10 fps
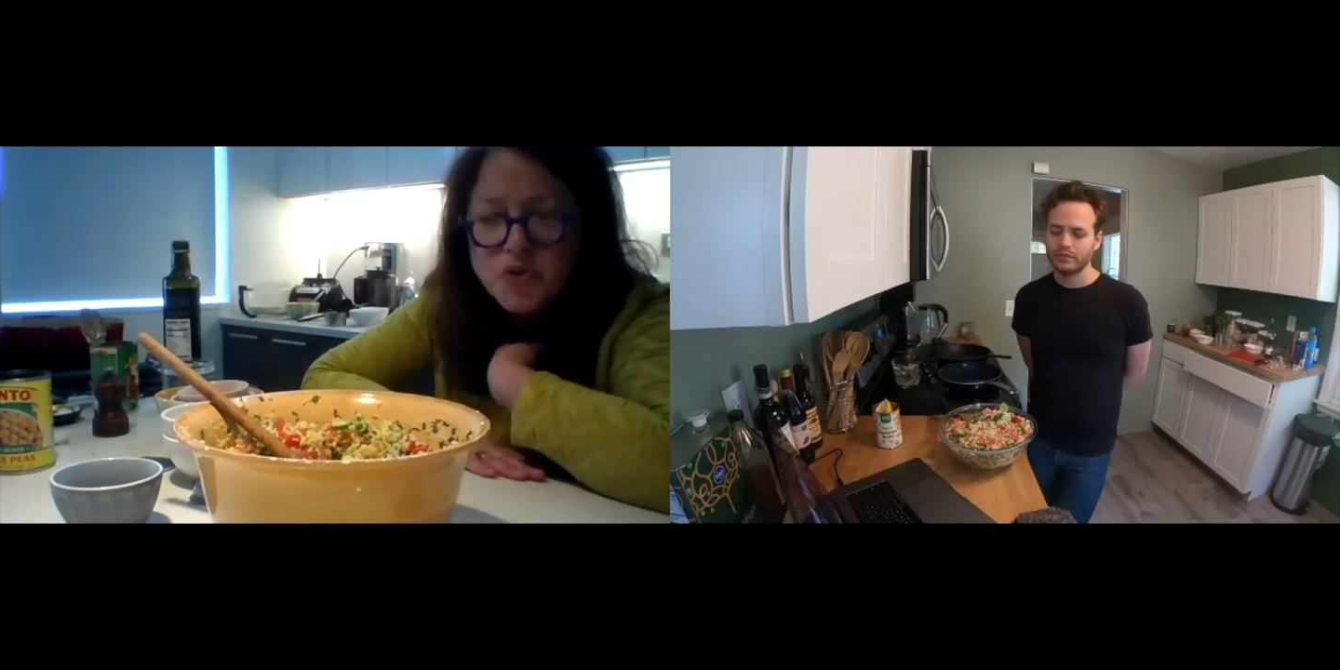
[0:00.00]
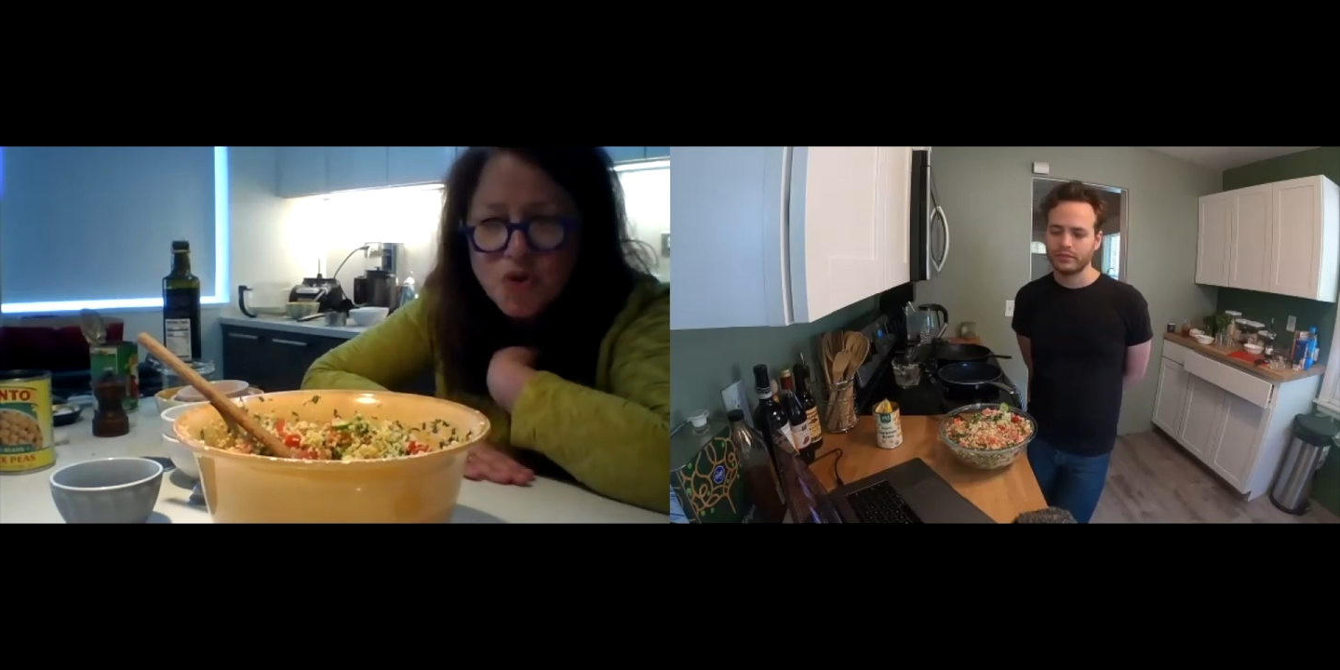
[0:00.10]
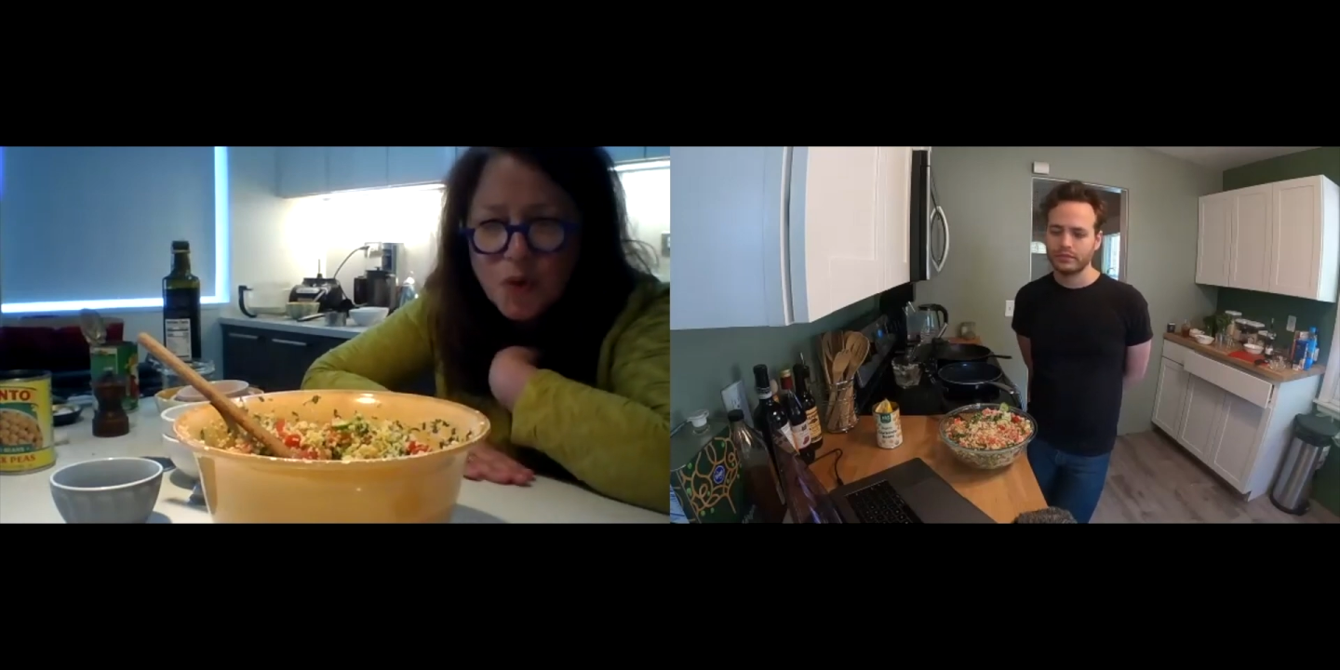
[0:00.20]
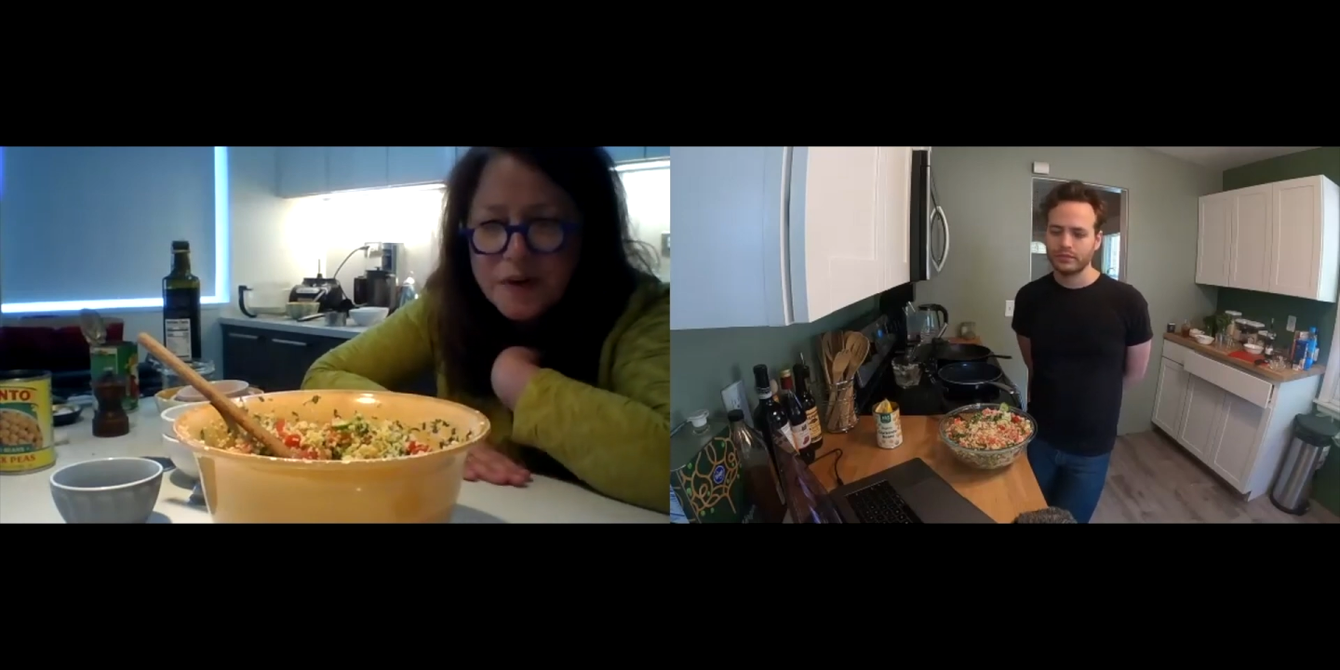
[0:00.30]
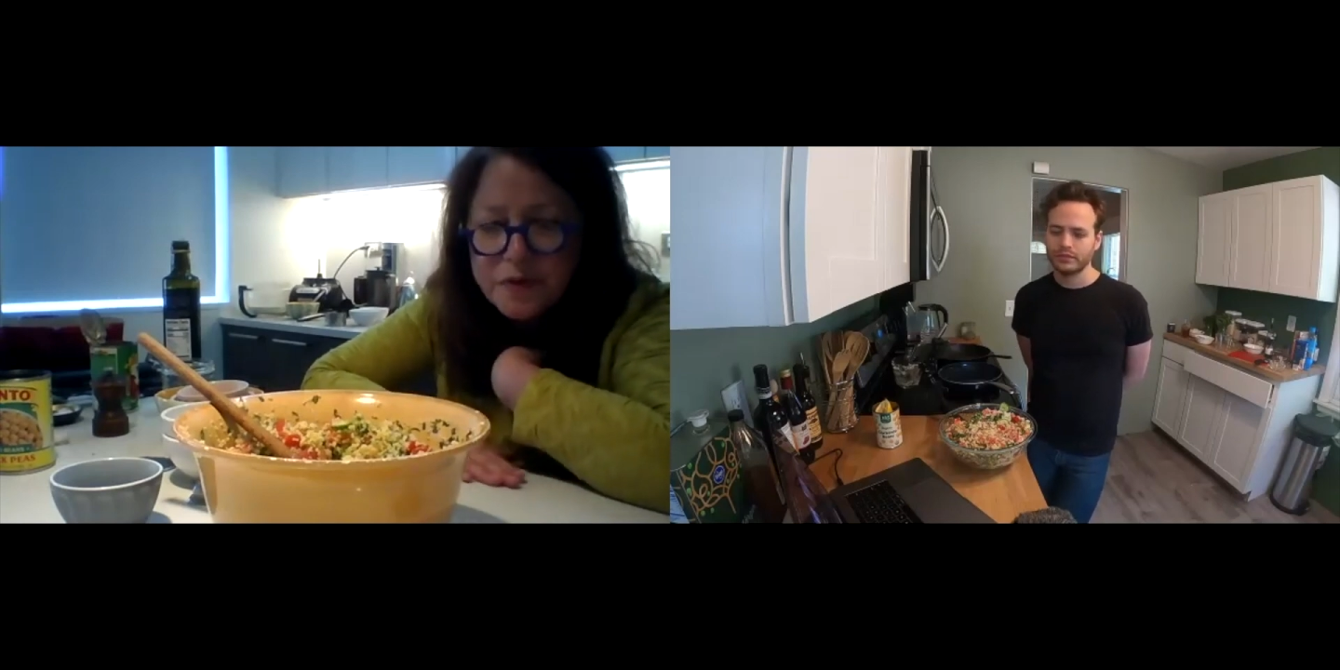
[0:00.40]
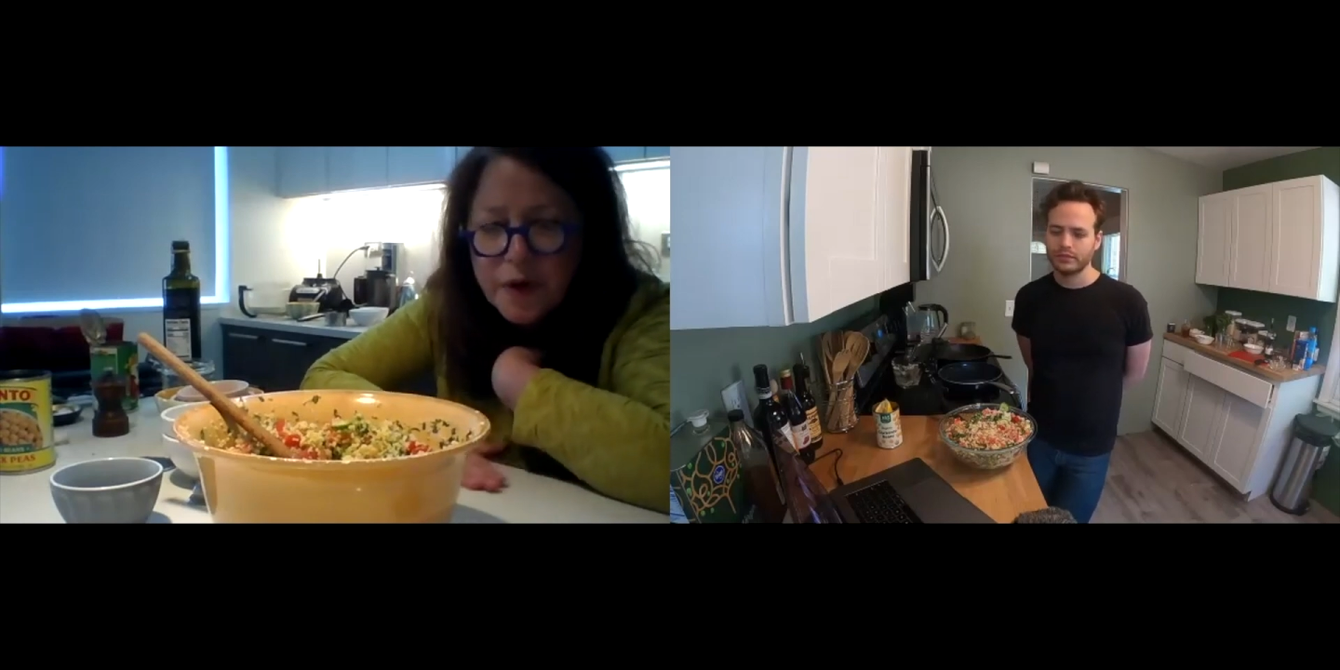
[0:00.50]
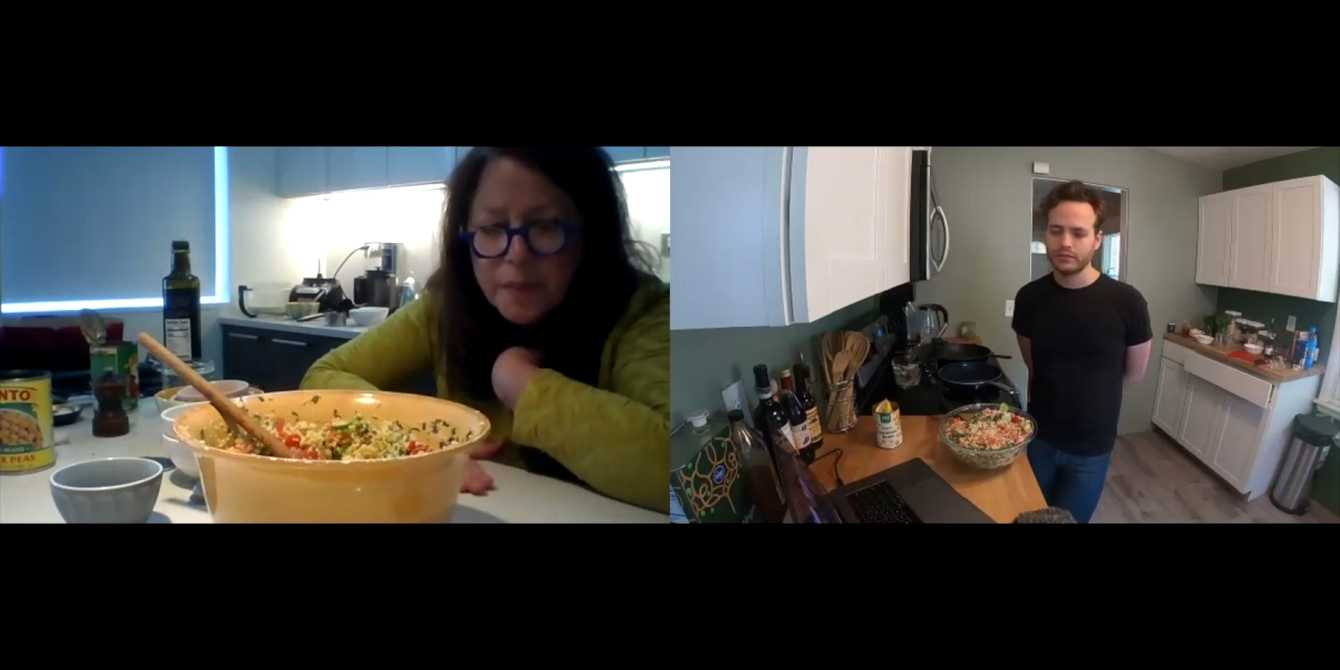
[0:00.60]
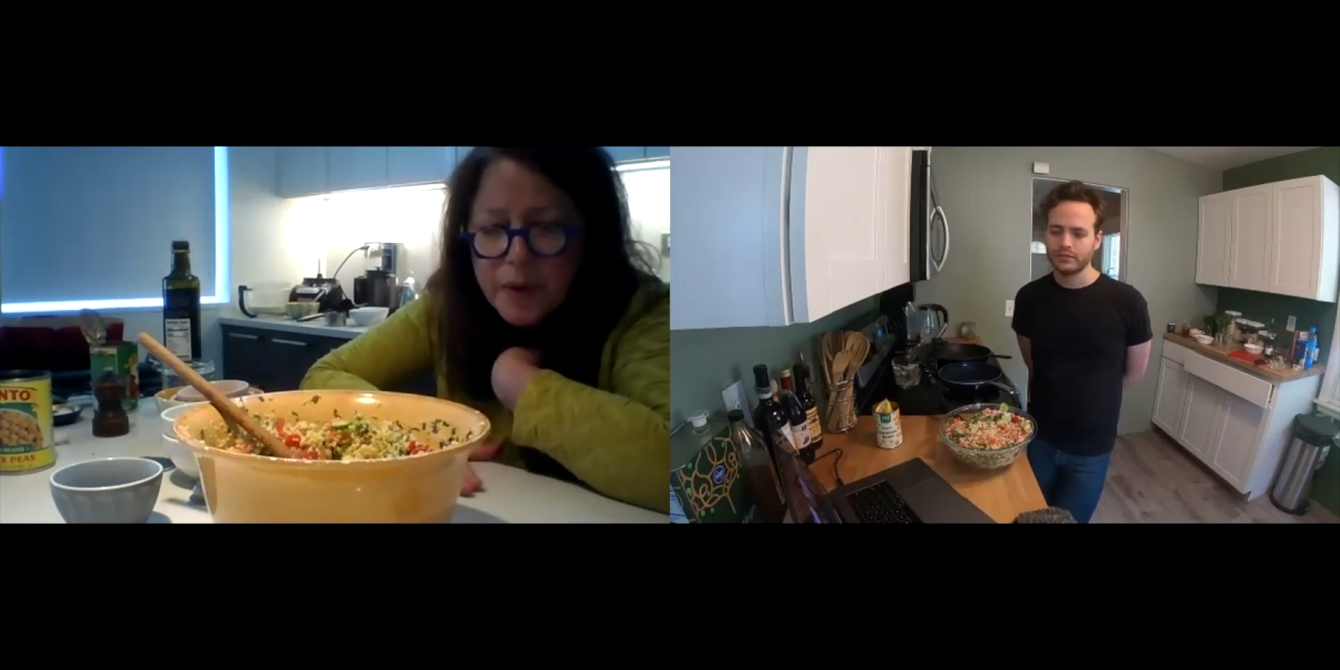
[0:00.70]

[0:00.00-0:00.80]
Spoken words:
joy from,